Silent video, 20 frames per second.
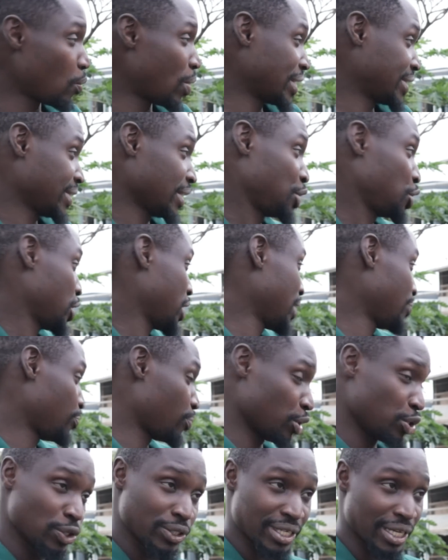once the chicken
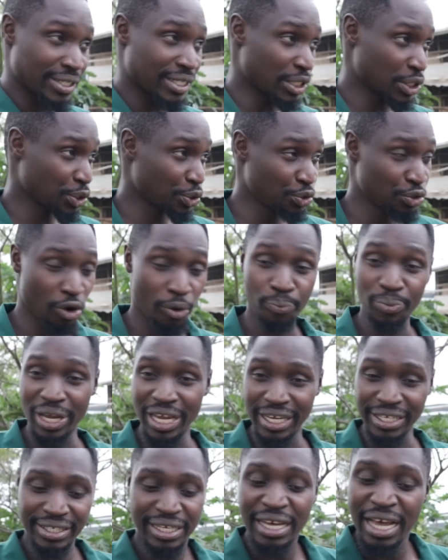produces its
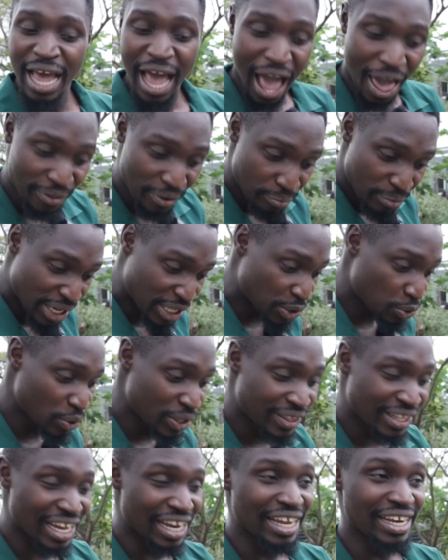droppings and they mix
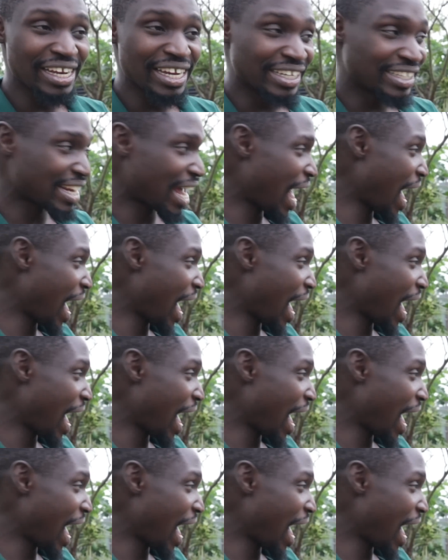with the litter,